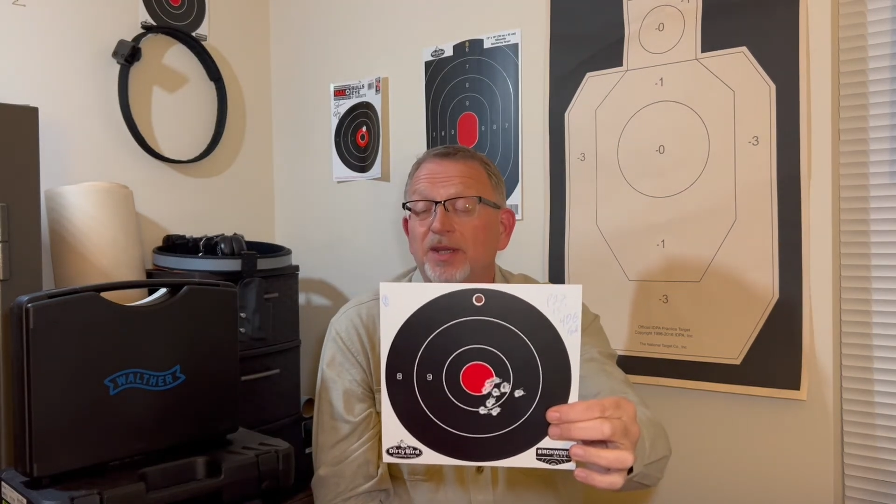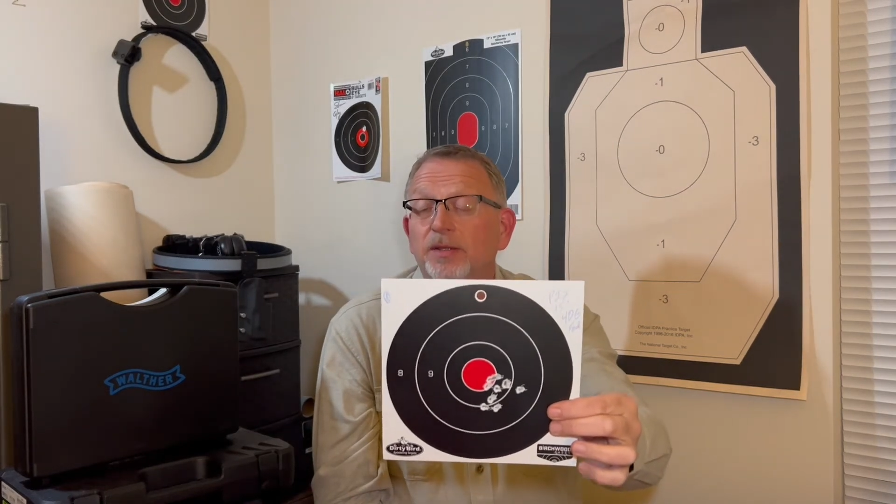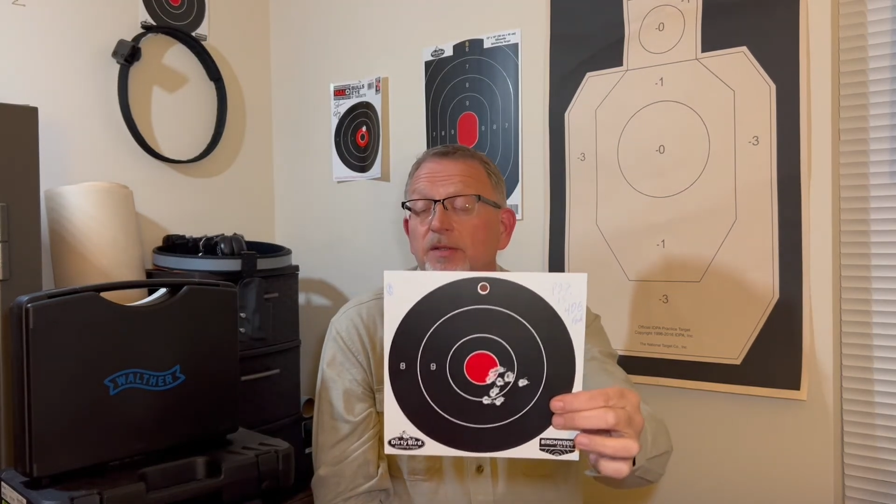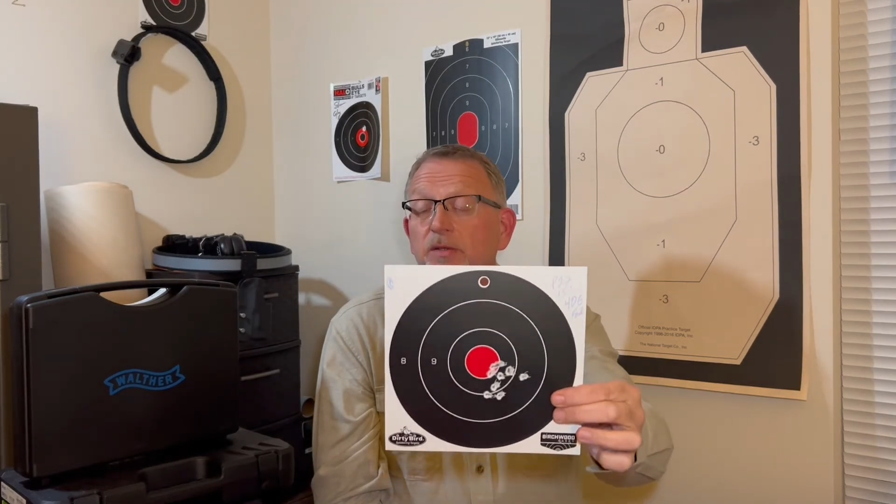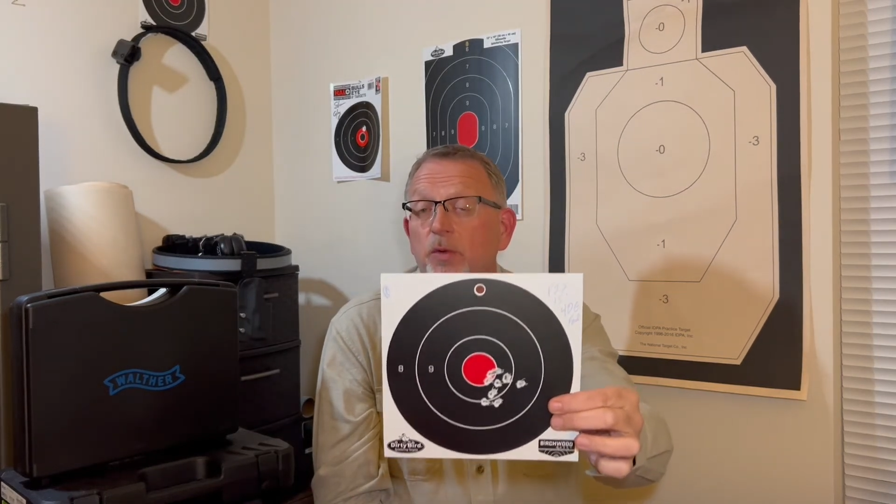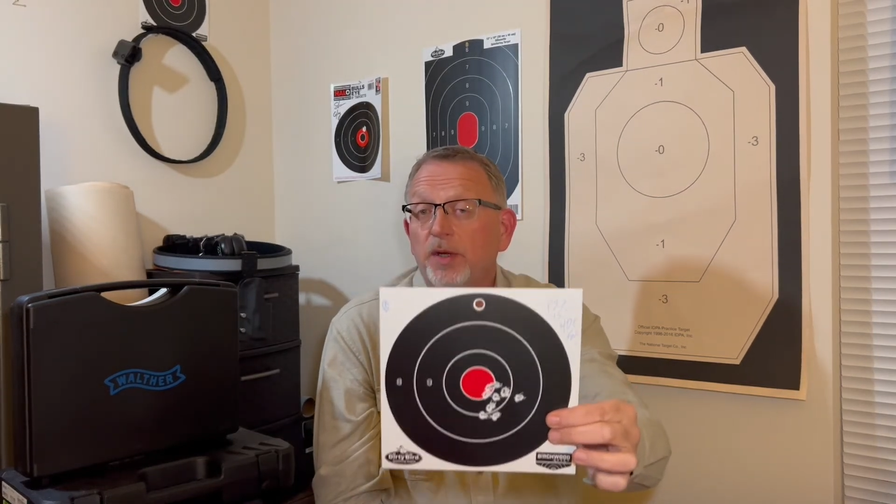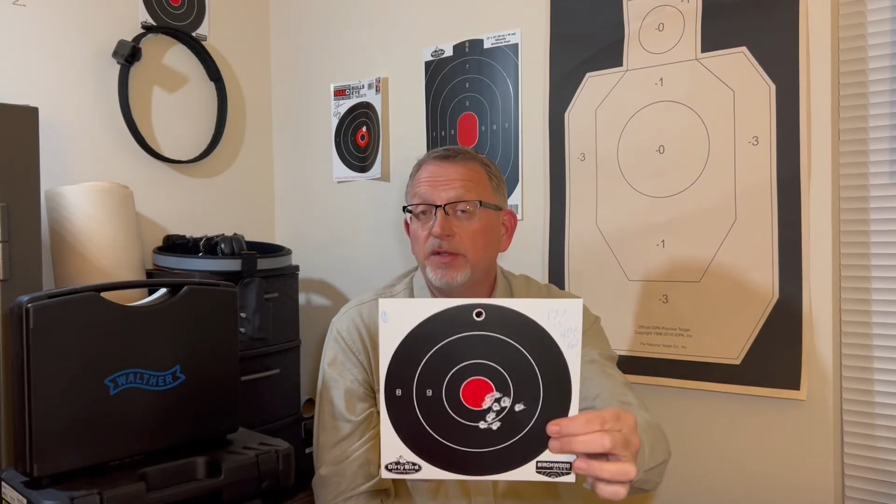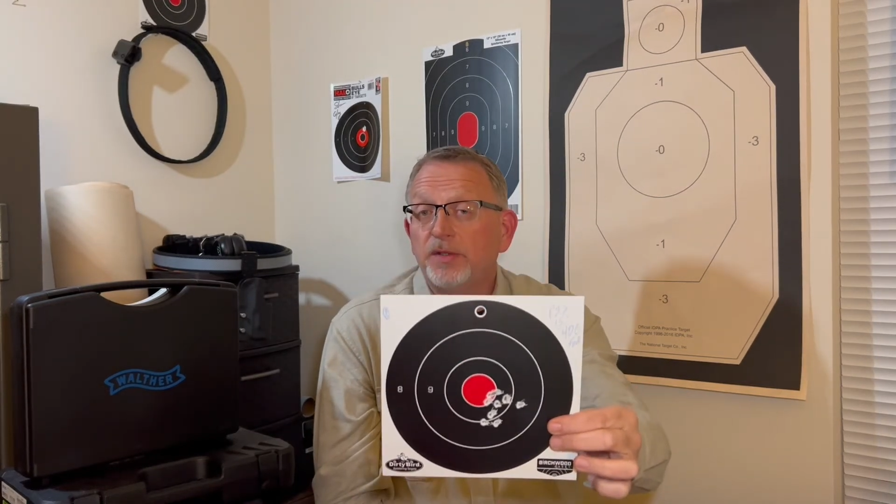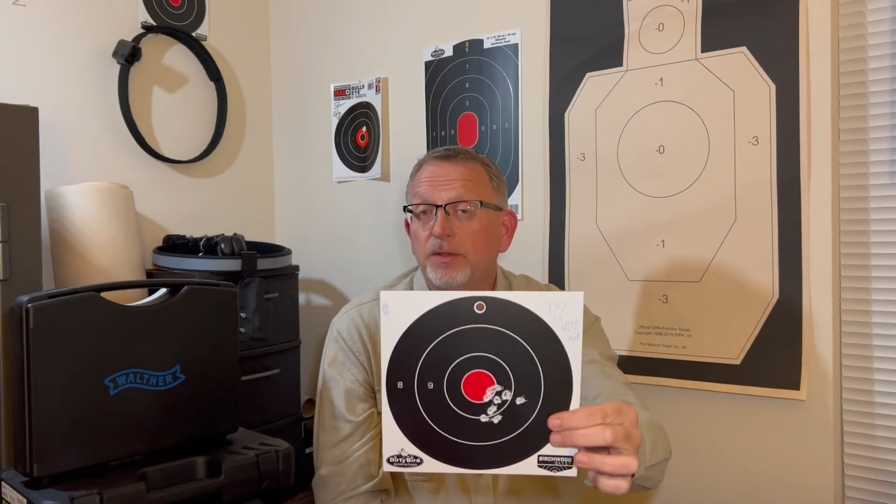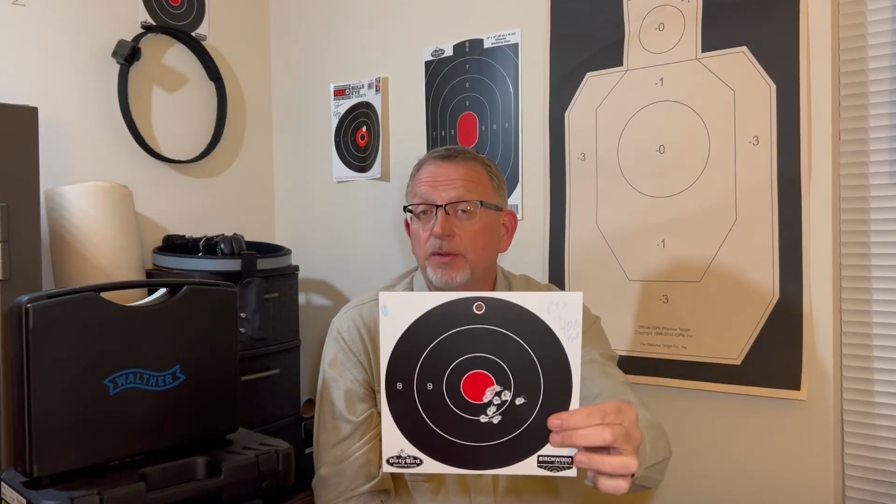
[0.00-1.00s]
It's a
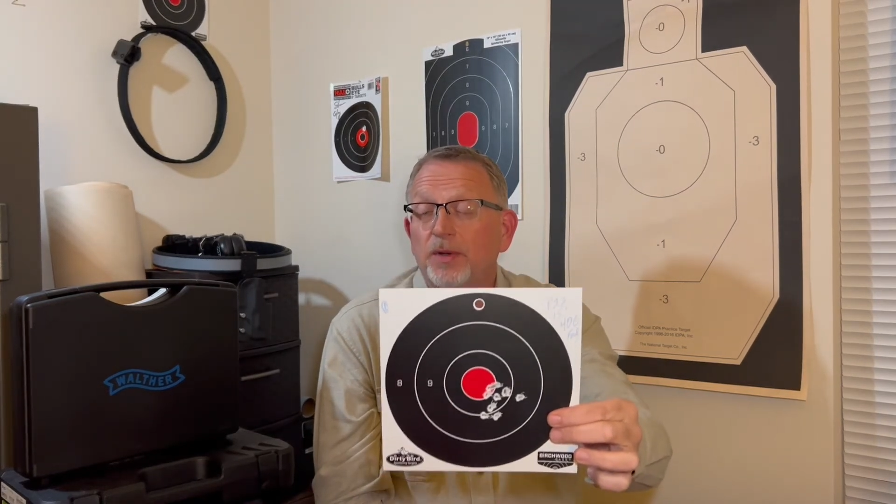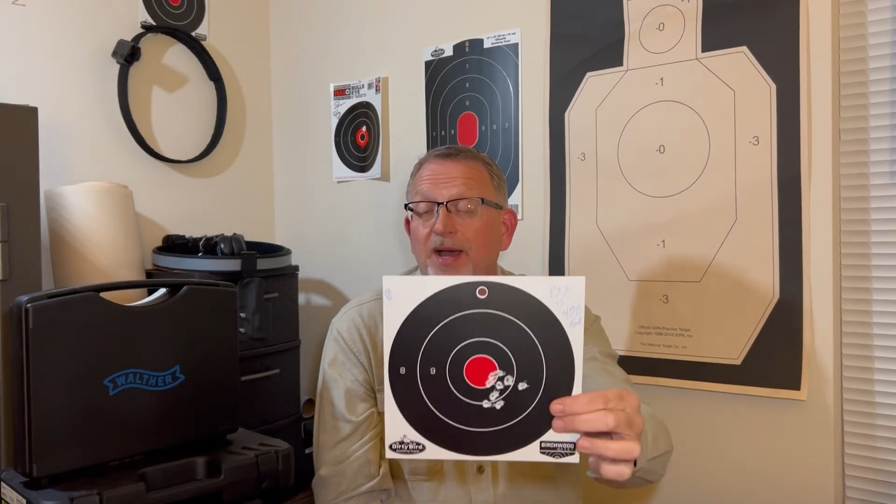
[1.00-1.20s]
22.